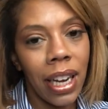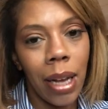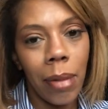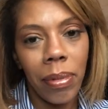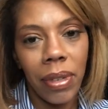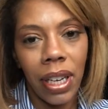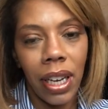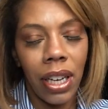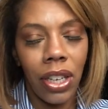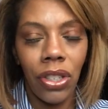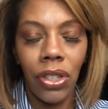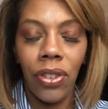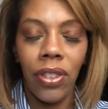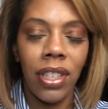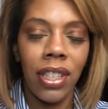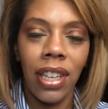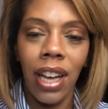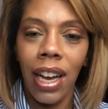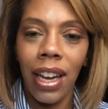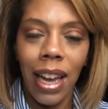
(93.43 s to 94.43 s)
application or
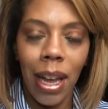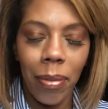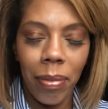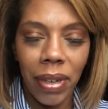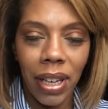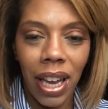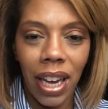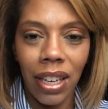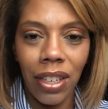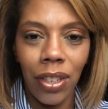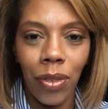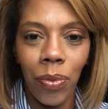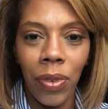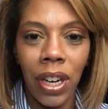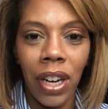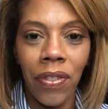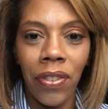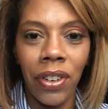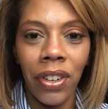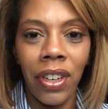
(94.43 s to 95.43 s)
design application,
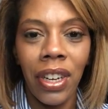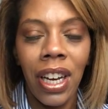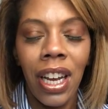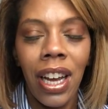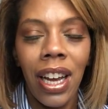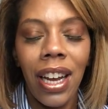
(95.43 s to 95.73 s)
whatever